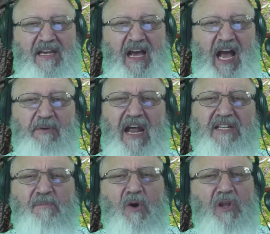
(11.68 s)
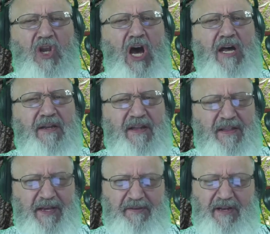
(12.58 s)
I went out to mow the lawn
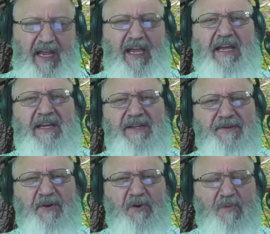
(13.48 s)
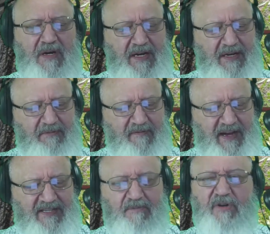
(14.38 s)
the other day. You know, we've
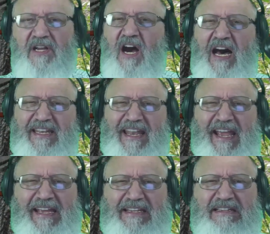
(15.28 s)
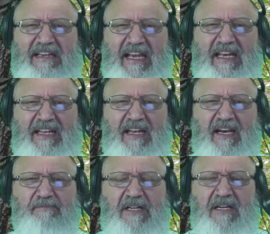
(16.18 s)
had some pretty hot days, and
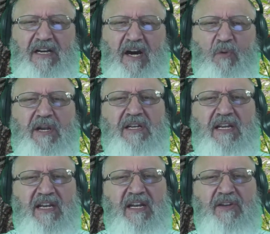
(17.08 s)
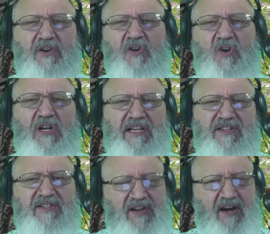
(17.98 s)
I wanted to get an early
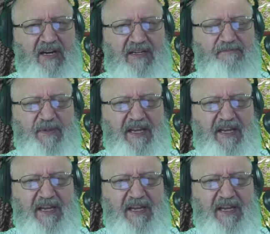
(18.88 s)
start.